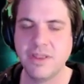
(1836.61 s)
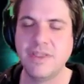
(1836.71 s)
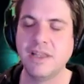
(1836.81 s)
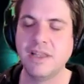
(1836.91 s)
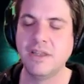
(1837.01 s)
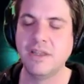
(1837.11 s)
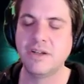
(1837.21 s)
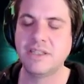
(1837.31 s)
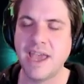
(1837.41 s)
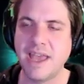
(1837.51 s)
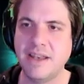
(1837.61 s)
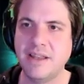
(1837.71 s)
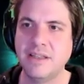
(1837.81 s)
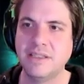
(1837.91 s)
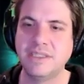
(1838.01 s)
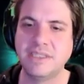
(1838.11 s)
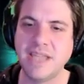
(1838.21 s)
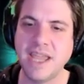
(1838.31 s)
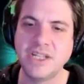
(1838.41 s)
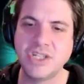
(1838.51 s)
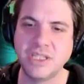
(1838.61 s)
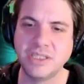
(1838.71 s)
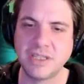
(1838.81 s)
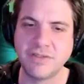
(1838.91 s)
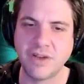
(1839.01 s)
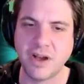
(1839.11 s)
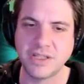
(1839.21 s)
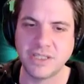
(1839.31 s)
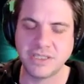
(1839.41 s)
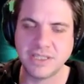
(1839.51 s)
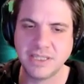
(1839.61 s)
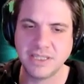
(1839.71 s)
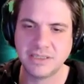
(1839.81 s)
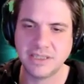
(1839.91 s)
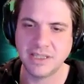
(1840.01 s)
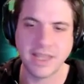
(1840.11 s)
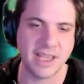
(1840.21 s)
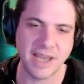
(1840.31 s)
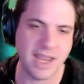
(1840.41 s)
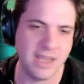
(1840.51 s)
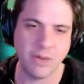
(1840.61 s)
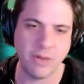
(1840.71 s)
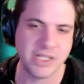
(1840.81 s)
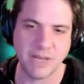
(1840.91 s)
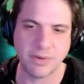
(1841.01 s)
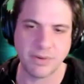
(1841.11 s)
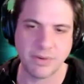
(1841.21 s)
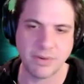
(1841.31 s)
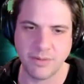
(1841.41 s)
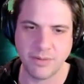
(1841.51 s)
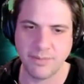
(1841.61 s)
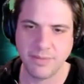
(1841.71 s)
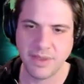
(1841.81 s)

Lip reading: that looked at stages of consciousness, like in any way, shape, or form,